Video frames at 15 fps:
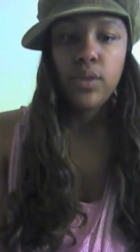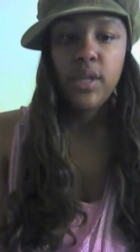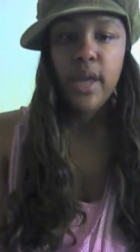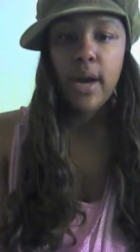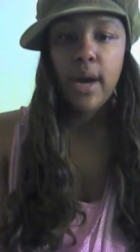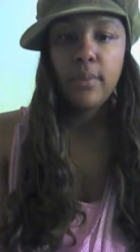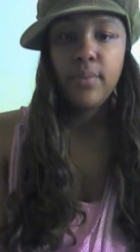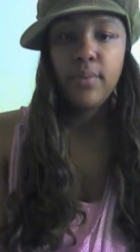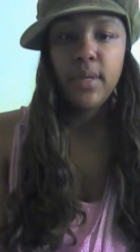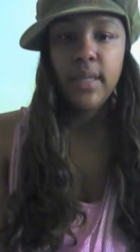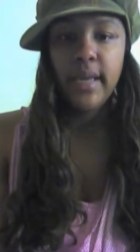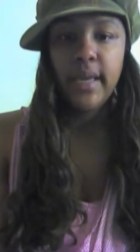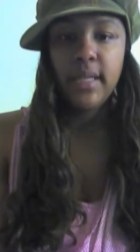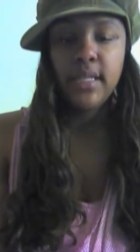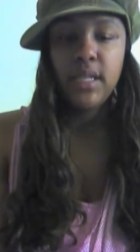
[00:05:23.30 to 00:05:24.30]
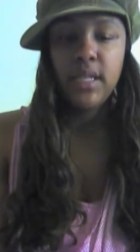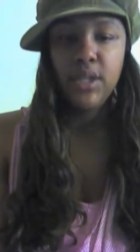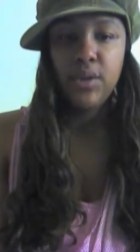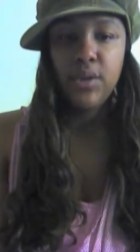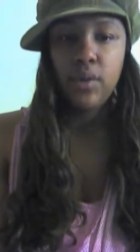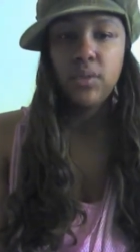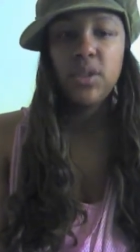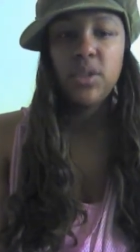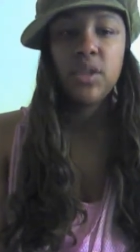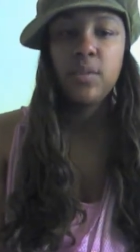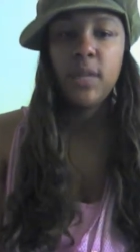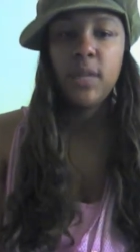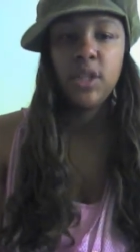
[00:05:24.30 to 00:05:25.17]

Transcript: yeah, but like I said, you know, just